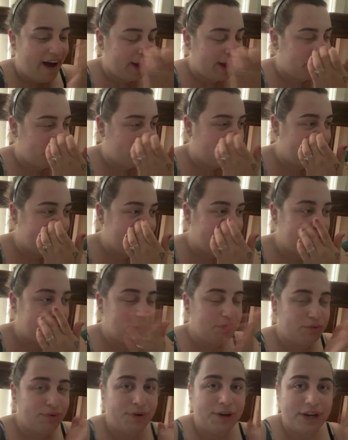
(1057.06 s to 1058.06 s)
I'm working
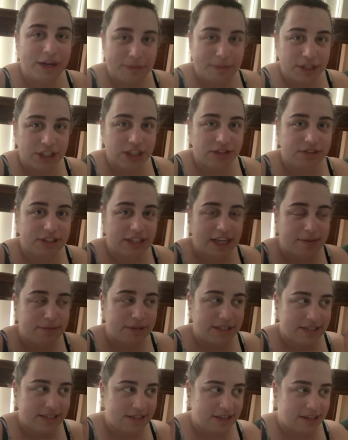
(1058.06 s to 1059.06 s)
pretty much every day
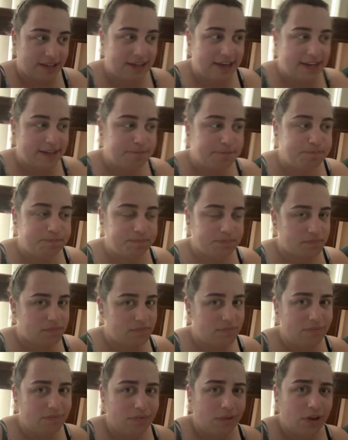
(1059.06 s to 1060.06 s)
but Sunday.
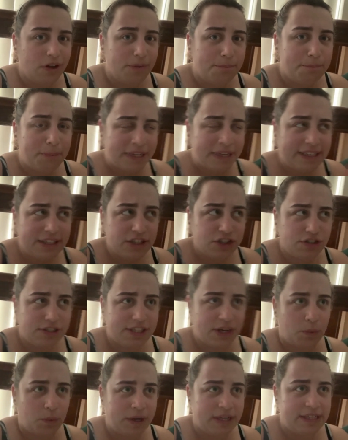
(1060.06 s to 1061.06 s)
Monday,
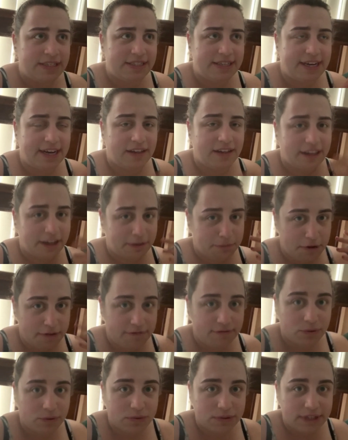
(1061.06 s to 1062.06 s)
Tuesday, Wednesday are like my
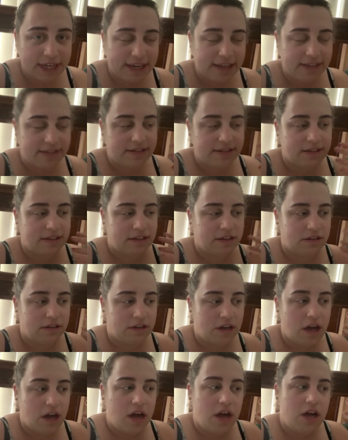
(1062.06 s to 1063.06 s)
full days, and then
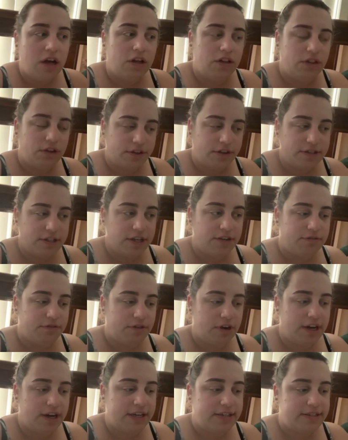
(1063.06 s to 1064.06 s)
Thursday,
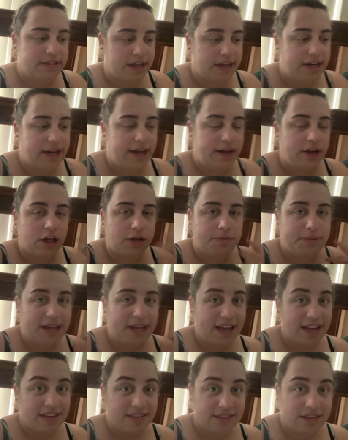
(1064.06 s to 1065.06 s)
Friday, Saturday are going to
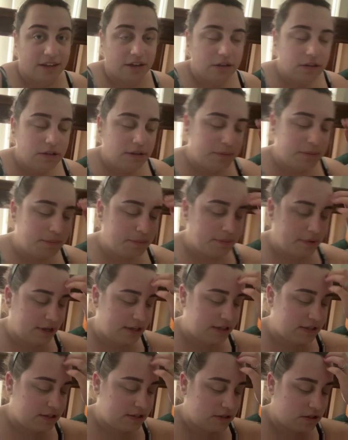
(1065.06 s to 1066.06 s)
be easier, but
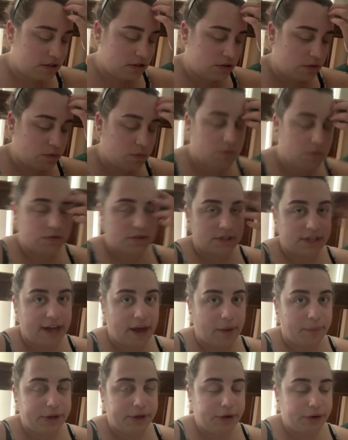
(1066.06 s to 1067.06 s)
we'll see
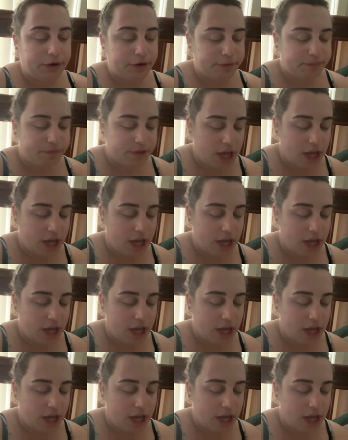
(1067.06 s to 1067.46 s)
how we go.